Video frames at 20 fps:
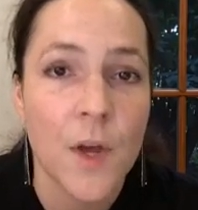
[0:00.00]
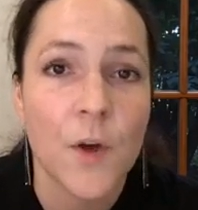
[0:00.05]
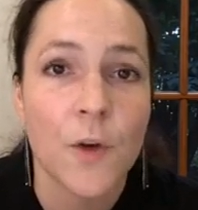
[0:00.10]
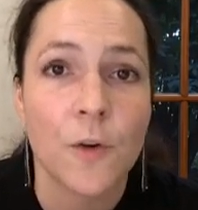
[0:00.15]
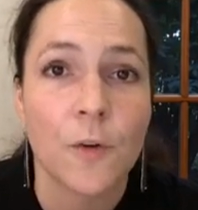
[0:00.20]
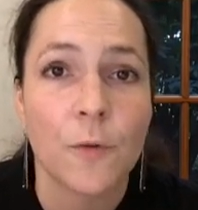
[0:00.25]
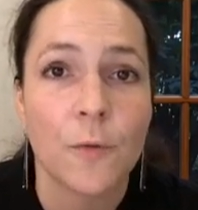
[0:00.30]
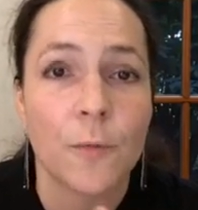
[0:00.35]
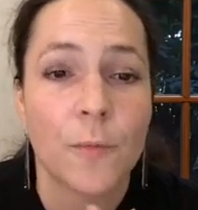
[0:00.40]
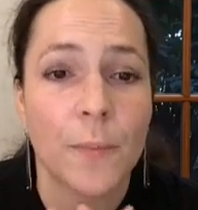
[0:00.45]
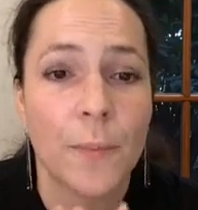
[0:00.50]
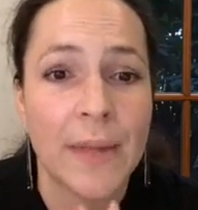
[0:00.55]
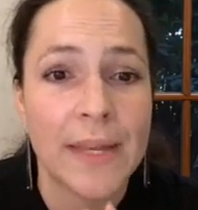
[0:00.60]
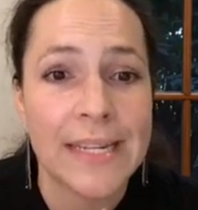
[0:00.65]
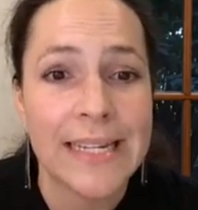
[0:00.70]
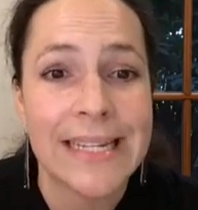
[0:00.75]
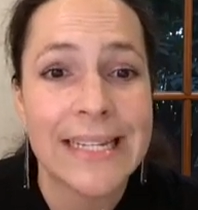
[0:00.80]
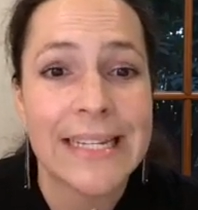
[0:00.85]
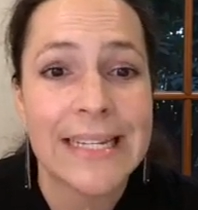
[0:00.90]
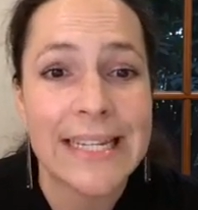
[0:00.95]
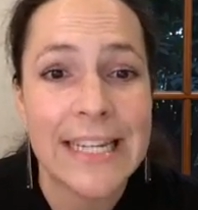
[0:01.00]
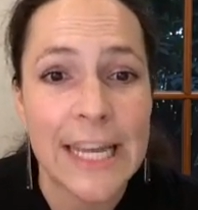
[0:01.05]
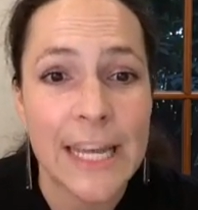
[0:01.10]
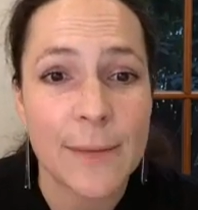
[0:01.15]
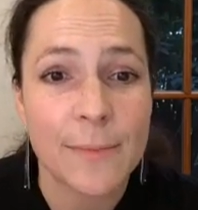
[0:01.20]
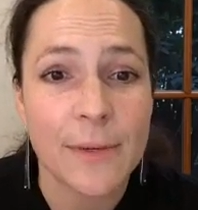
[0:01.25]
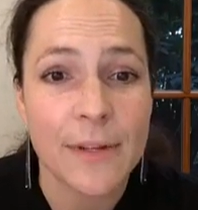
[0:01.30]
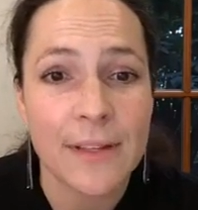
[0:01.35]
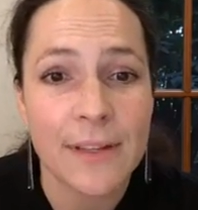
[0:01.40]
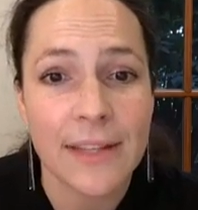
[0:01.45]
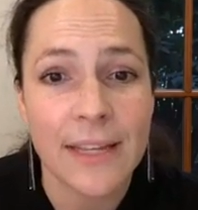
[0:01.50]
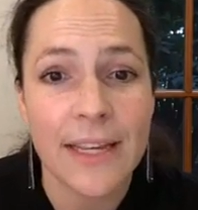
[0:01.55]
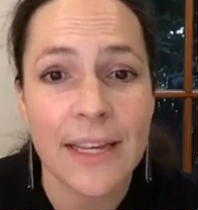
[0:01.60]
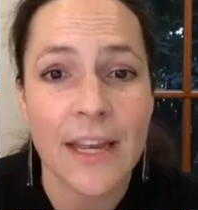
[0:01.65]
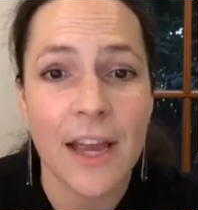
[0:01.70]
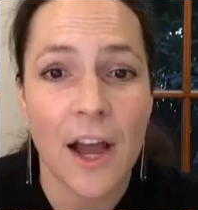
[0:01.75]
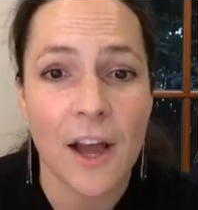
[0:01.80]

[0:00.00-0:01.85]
who have been typically